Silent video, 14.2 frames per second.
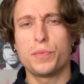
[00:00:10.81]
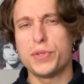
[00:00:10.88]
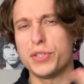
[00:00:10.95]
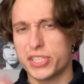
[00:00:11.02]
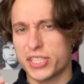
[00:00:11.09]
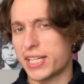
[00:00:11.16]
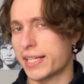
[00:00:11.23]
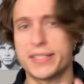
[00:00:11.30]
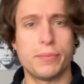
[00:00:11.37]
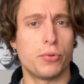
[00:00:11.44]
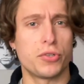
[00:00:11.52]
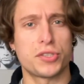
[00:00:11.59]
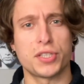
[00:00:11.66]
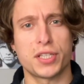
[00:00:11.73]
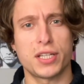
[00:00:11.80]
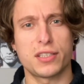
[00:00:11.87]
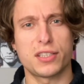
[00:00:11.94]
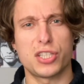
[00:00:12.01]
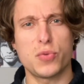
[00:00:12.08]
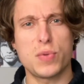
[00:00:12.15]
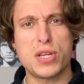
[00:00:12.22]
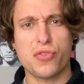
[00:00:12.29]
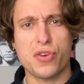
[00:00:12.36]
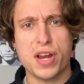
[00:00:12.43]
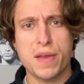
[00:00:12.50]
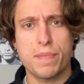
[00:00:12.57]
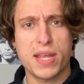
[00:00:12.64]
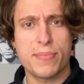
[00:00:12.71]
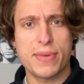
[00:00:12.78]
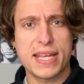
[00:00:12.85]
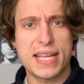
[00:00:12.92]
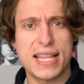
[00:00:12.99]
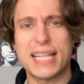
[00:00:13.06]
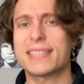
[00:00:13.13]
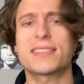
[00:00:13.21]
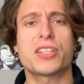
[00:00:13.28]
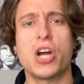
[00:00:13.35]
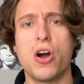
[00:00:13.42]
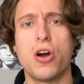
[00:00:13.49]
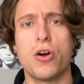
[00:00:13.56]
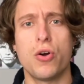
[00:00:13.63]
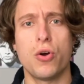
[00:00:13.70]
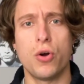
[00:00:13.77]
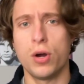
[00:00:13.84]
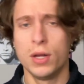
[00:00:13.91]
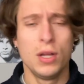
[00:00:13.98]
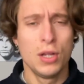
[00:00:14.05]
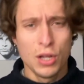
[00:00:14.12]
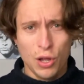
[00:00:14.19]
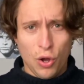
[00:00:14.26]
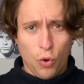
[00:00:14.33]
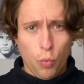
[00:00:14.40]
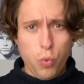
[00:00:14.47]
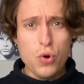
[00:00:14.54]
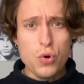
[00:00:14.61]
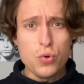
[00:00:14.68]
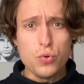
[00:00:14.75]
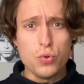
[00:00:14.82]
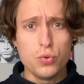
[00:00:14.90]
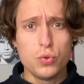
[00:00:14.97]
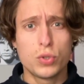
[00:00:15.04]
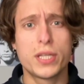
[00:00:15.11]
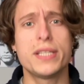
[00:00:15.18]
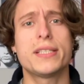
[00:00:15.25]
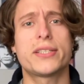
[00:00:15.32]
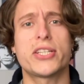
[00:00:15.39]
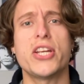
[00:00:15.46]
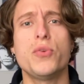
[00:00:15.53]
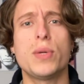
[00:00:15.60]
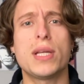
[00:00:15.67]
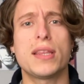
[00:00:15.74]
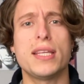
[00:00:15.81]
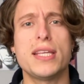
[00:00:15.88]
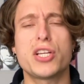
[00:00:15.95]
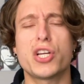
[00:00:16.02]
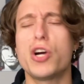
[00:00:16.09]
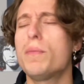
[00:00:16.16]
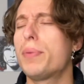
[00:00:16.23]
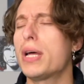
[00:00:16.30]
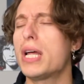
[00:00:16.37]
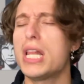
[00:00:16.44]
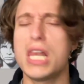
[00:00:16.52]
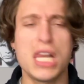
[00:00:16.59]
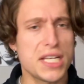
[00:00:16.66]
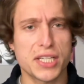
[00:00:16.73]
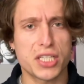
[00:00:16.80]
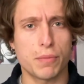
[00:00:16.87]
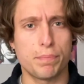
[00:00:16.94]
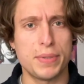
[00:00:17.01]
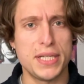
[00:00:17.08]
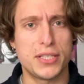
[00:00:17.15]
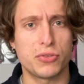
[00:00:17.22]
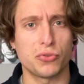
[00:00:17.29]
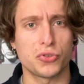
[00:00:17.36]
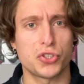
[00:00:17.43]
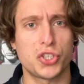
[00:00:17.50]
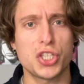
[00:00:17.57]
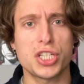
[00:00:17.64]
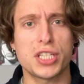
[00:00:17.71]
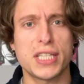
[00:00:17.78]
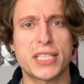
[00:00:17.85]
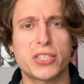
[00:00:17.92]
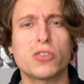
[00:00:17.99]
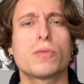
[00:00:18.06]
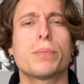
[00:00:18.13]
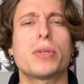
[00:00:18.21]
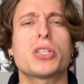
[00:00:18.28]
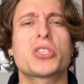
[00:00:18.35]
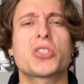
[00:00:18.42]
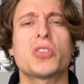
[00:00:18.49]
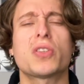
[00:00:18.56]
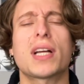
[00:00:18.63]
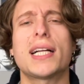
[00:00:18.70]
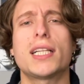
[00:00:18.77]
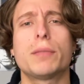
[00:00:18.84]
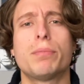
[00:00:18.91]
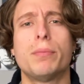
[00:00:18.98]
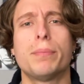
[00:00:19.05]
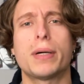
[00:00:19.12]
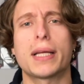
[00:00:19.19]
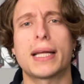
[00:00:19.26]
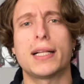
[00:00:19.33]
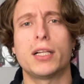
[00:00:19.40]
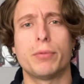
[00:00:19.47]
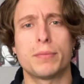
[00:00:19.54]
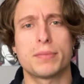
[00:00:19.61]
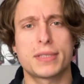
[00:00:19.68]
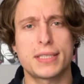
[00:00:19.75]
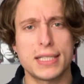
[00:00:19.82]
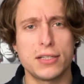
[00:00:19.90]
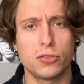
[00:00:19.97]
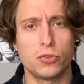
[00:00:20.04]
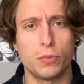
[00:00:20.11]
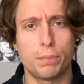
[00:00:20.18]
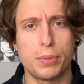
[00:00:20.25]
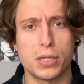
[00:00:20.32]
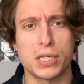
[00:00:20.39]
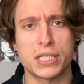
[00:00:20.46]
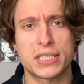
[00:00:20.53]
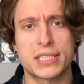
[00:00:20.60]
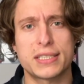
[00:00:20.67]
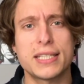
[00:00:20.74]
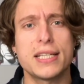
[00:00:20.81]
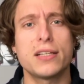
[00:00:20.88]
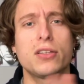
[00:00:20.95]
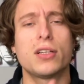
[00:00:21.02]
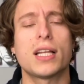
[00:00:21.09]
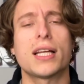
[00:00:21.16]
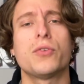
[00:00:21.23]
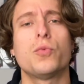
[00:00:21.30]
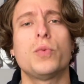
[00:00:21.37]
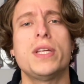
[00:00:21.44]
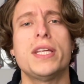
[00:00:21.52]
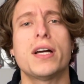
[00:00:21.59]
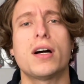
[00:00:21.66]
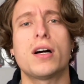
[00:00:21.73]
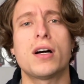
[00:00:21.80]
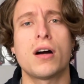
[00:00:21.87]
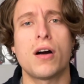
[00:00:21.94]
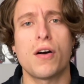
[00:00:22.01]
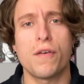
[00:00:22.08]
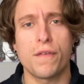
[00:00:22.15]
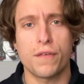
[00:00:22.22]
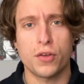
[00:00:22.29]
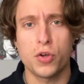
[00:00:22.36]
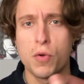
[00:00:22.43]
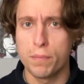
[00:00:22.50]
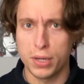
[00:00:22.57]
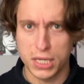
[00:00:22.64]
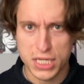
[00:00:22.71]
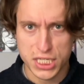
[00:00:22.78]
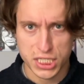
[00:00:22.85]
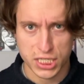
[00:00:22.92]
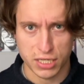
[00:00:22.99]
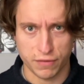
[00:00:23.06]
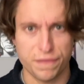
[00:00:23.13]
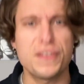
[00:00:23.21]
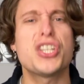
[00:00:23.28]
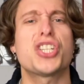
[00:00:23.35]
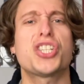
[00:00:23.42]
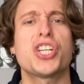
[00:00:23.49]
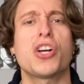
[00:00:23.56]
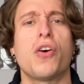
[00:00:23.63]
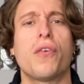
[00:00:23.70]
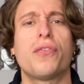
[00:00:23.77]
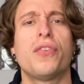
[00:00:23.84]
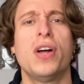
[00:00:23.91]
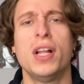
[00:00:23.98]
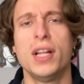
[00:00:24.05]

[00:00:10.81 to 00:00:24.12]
you sexy boys and girls are doing great, baby. Let's go. Woo! Continuing the complete Beatles journey, song by song, album by album, single by single, and we are finishing off